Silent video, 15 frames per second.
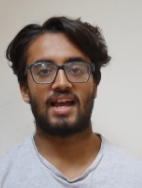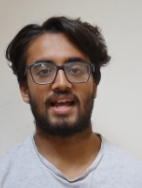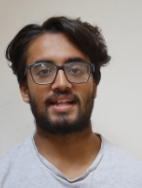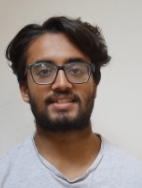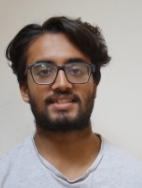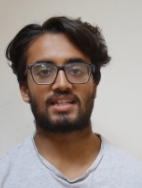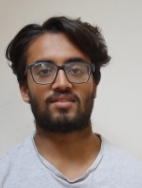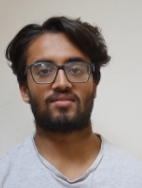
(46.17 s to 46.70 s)

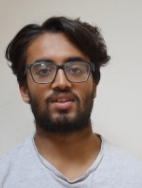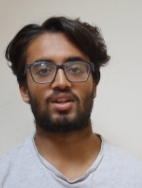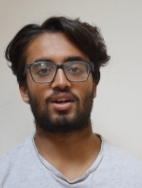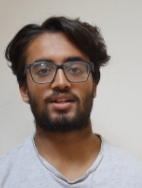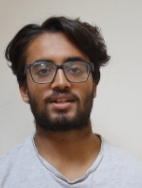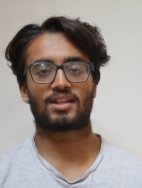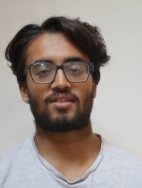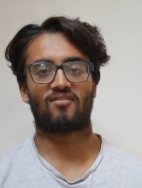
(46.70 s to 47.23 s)
instead of
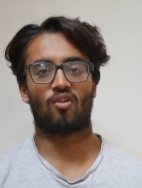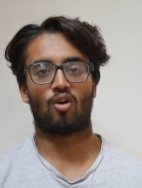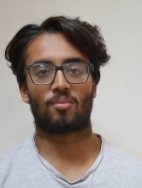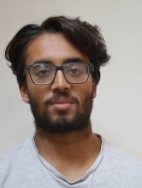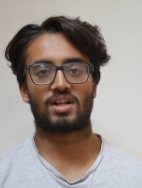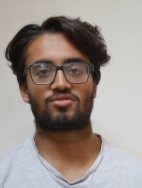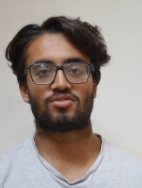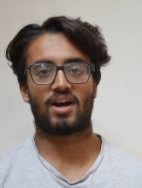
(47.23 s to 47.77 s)
learning the
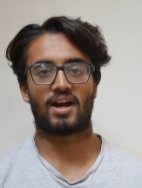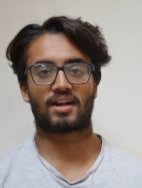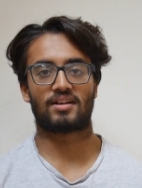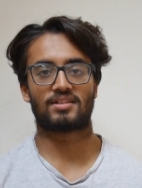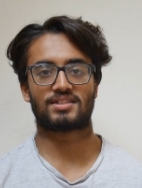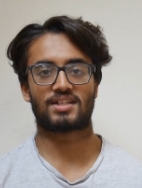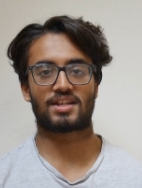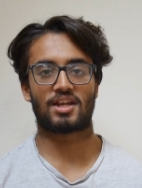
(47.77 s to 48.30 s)
formula
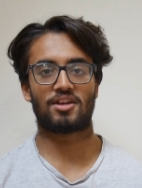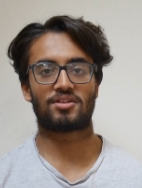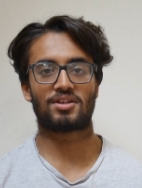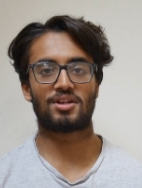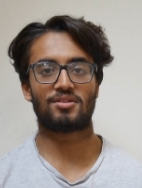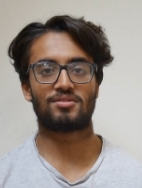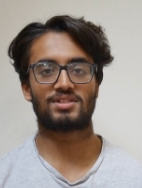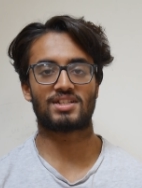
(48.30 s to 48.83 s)
triangles that you
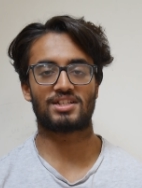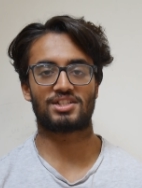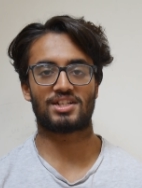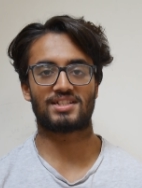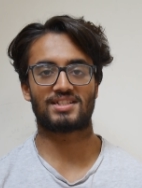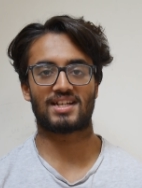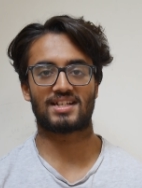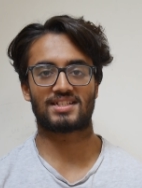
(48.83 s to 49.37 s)
use at
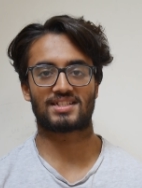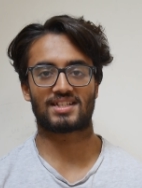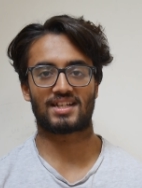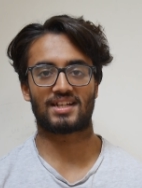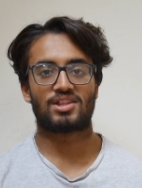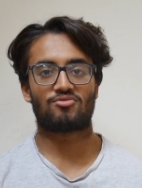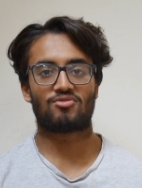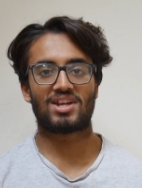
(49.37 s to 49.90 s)
GCSE.
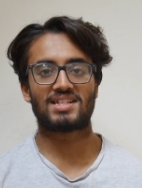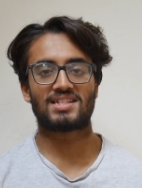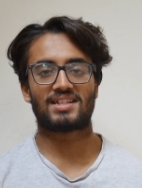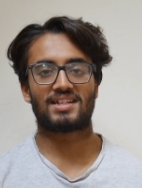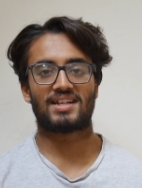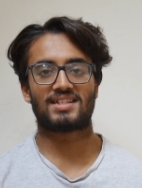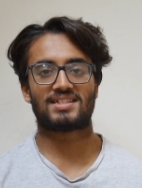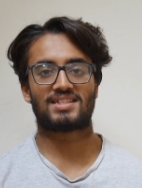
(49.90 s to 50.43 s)
The
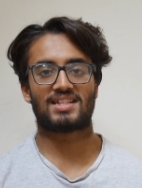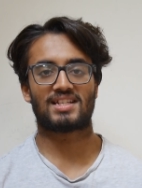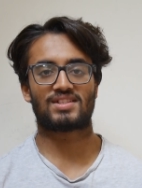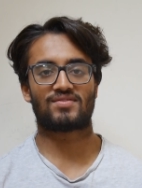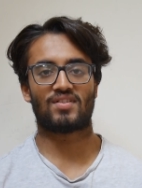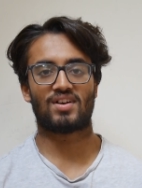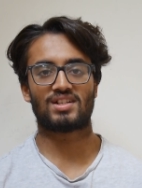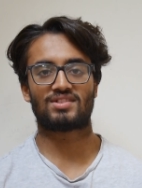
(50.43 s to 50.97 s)
reason is this
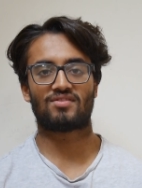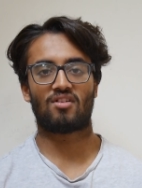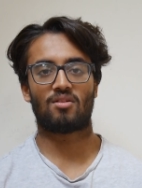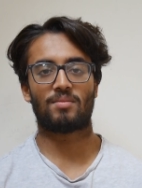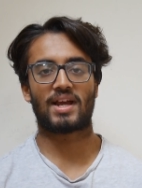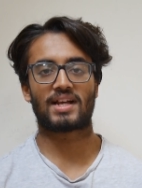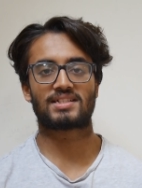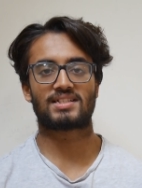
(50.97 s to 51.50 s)
first of all
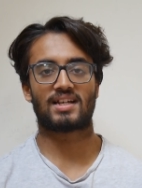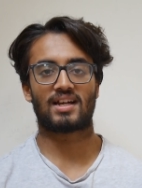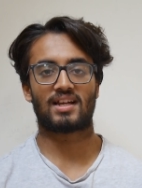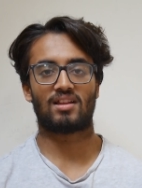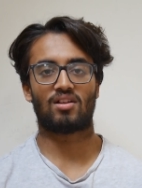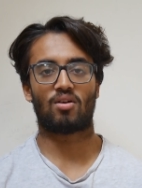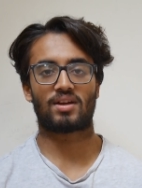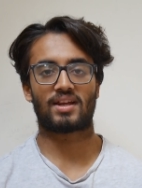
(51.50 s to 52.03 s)
makes it a
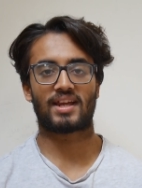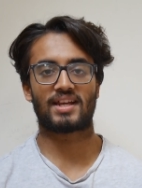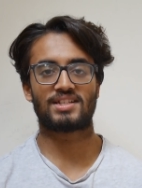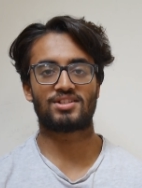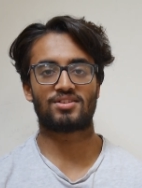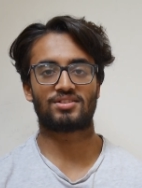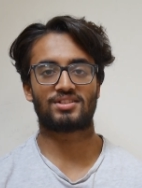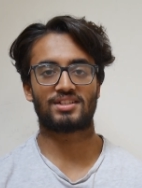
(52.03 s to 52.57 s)
lot
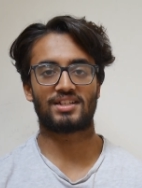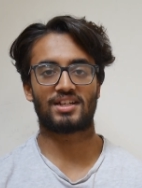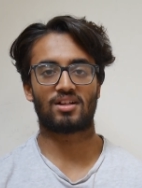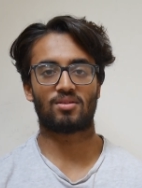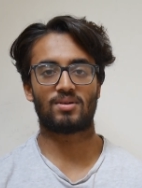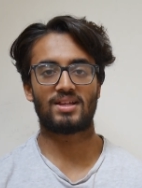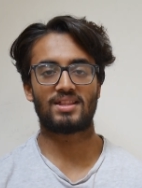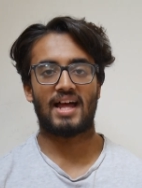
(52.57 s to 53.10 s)
easier to
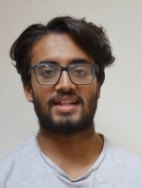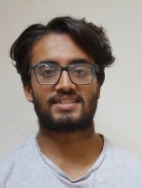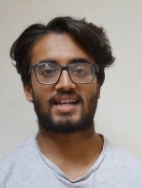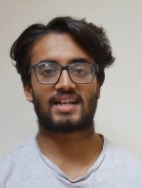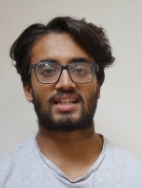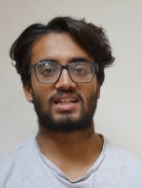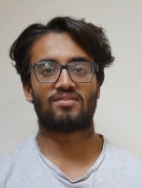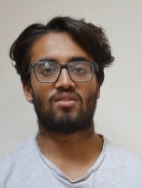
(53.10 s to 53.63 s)
deal with and
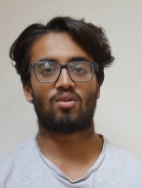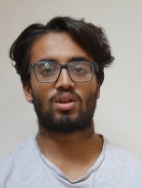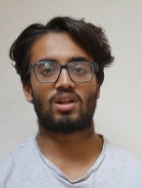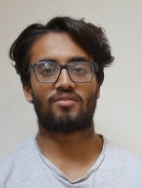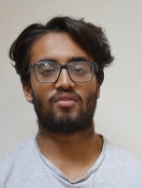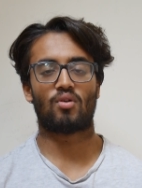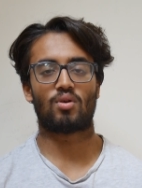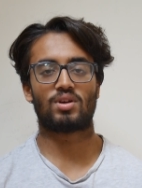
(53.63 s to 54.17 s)
second of all
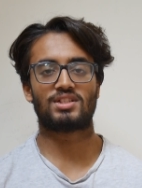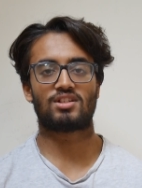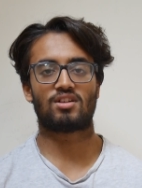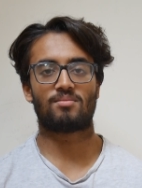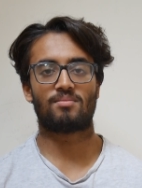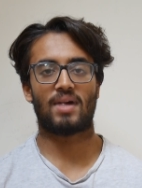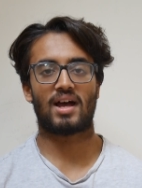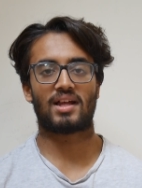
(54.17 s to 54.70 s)
avoids
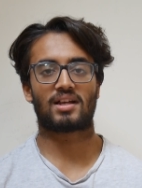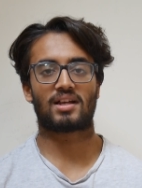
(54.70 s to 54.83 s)
you